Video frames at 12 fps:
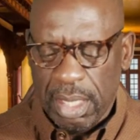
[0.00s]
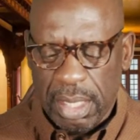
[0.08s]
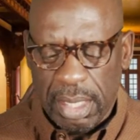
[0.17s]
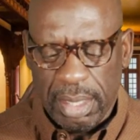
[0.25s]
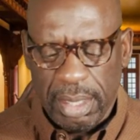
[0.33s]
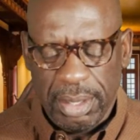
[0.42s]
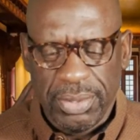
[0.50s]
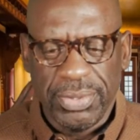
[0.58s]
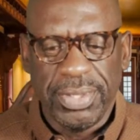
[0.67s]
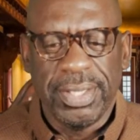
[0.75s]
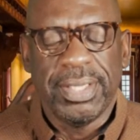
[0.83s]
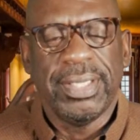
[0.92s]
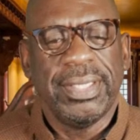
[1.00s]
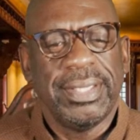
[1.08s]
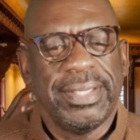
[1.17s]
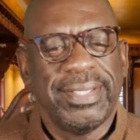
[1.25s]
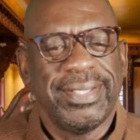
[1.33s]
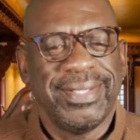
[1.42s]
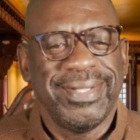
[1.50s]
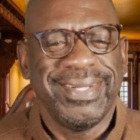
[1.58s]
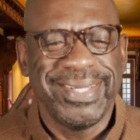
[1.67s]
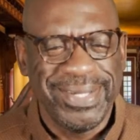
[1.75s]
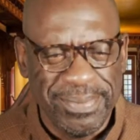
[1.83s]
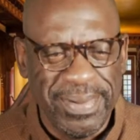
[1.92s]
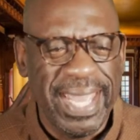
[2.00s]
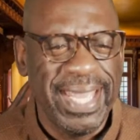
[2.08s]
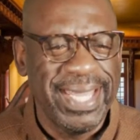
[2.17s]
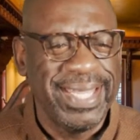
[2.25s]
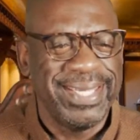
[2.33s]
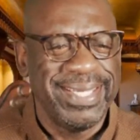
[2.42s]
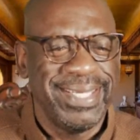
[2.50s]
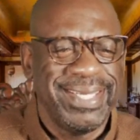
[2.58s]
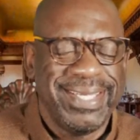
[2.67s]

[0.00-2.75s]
Hallelujah. A good man.